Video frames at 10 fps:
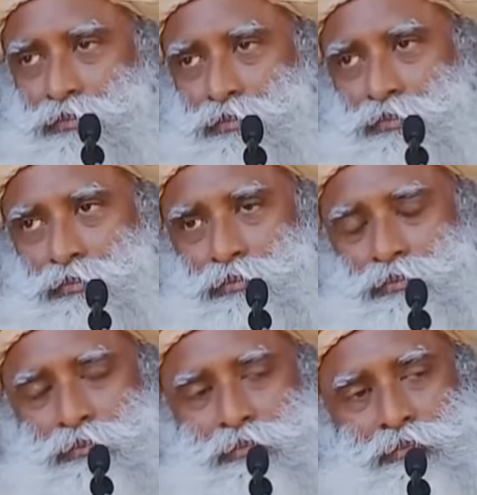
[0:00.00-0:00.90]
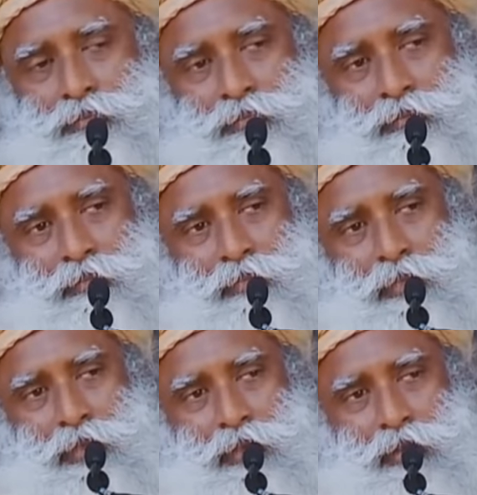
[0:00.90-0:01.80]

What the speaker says: (no one is talking)